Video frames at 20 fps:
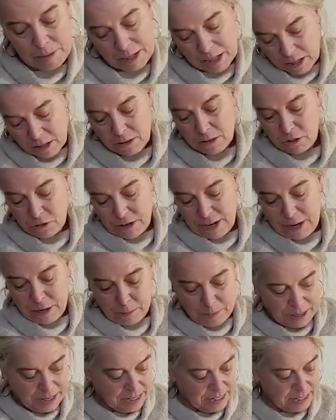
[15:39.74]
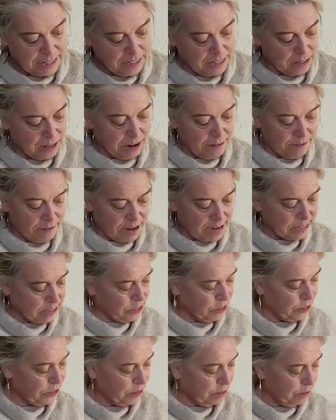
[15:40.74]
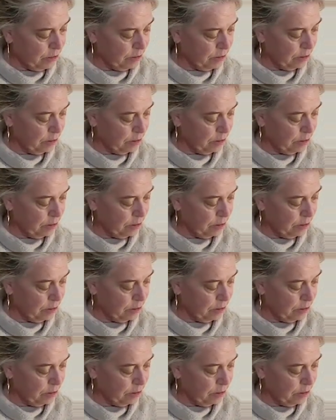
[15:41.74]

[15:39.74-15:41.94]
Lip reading: them in the clothes dryer because it's a lot faster.